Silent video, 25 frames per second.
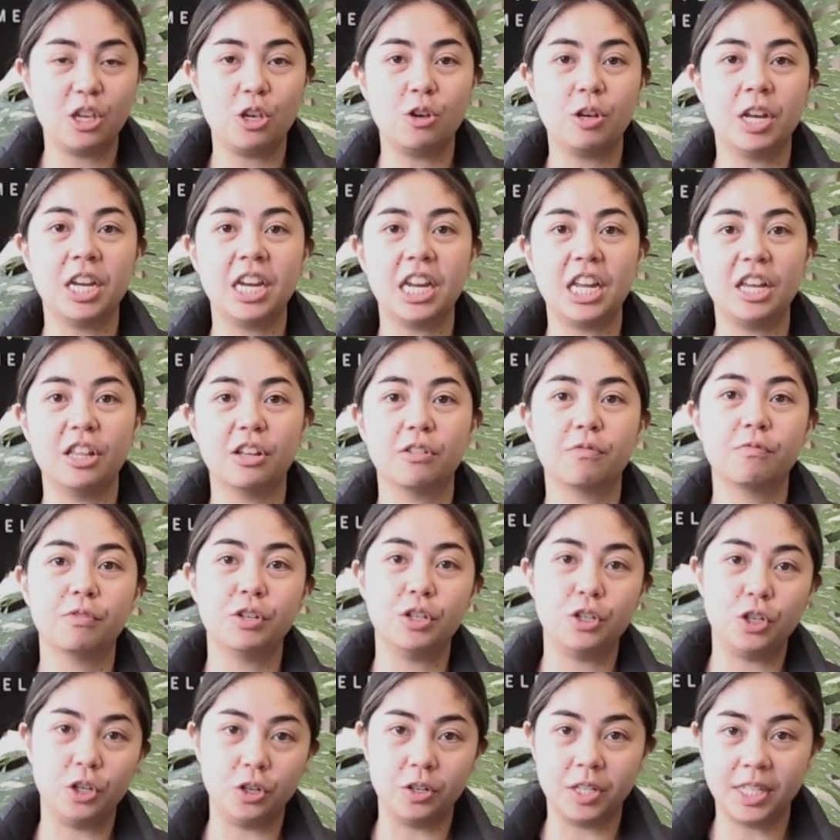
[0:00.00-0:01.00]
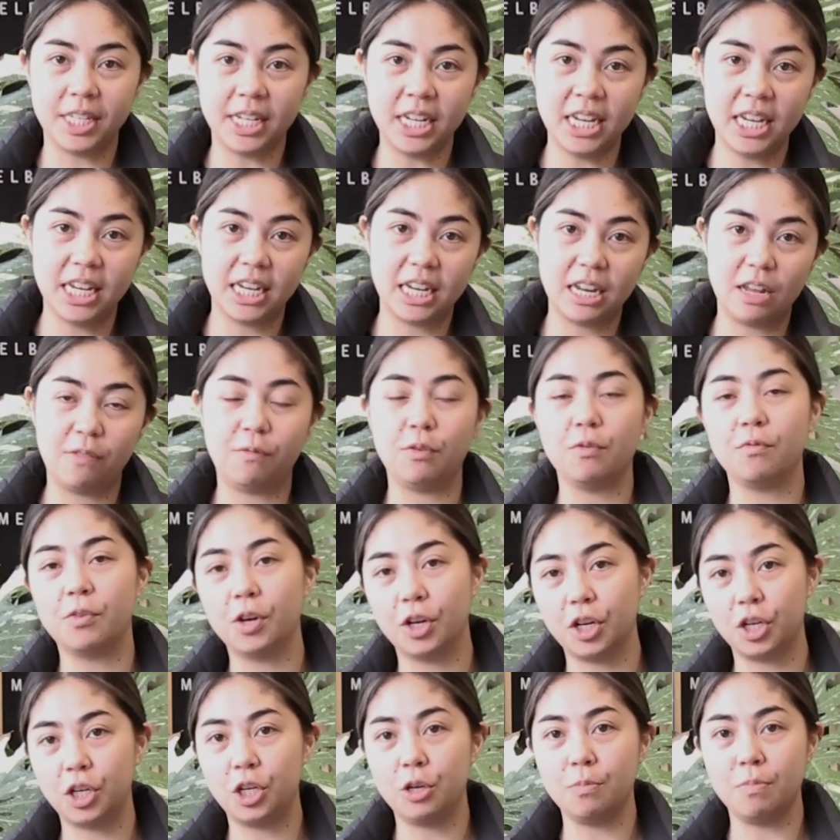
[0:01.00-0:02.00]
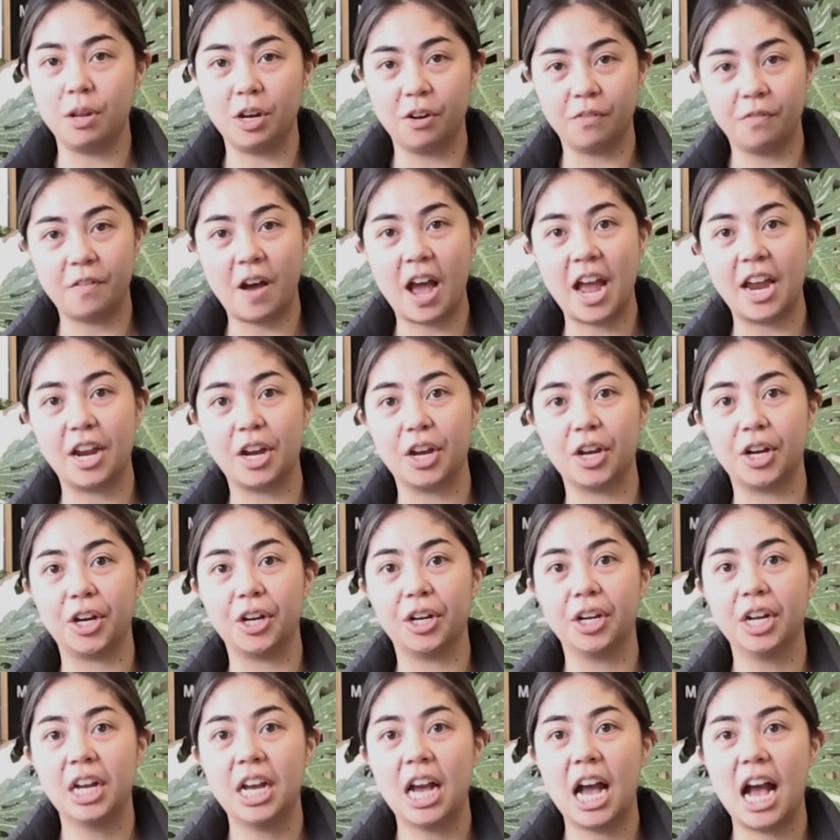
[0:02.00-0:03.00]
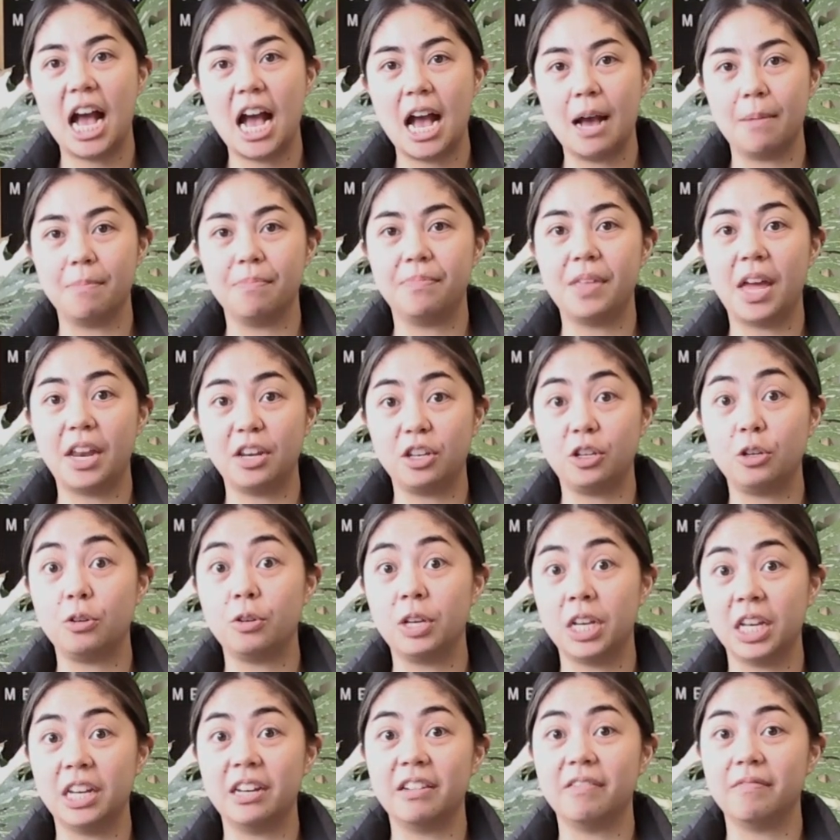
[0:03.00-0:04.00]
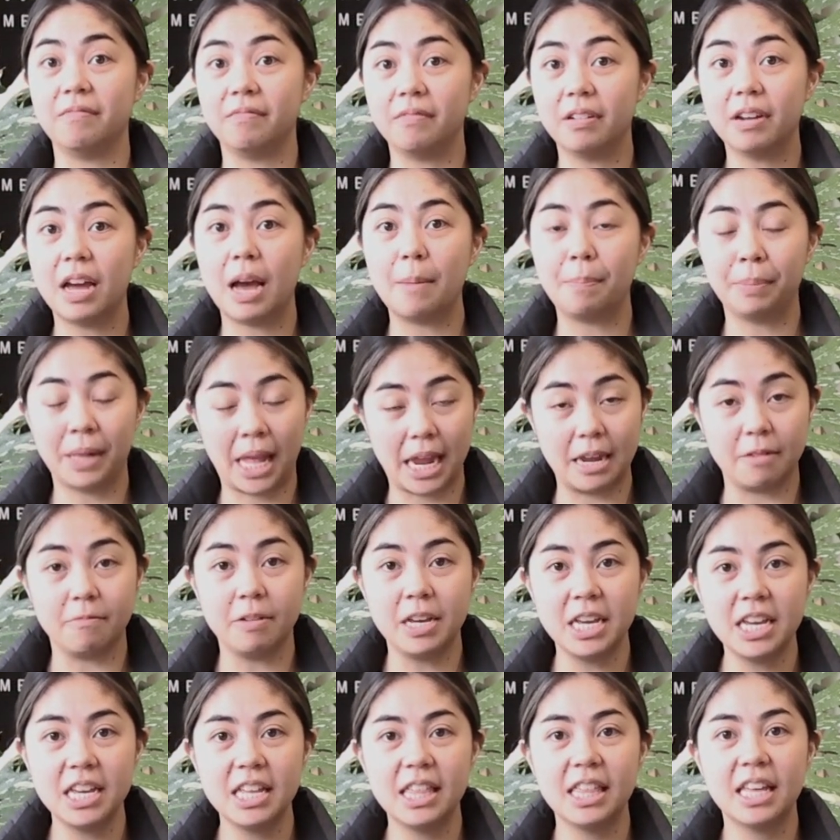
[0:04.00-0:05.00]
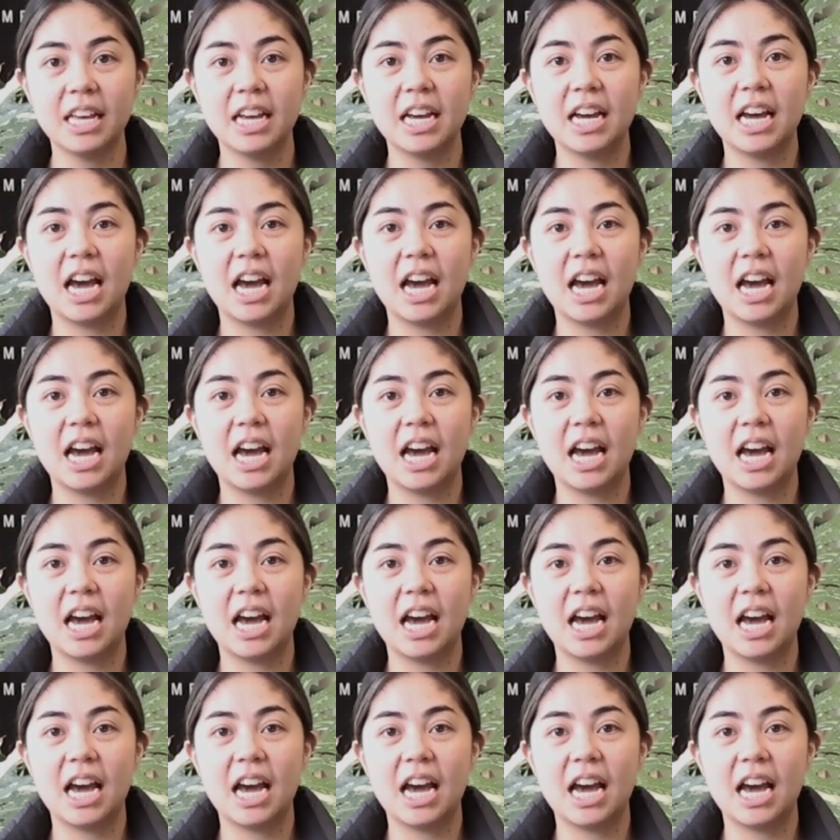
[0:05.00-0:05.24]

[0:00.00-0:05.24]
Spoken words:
you can either reduce it if you've got a humidifier that you can play with.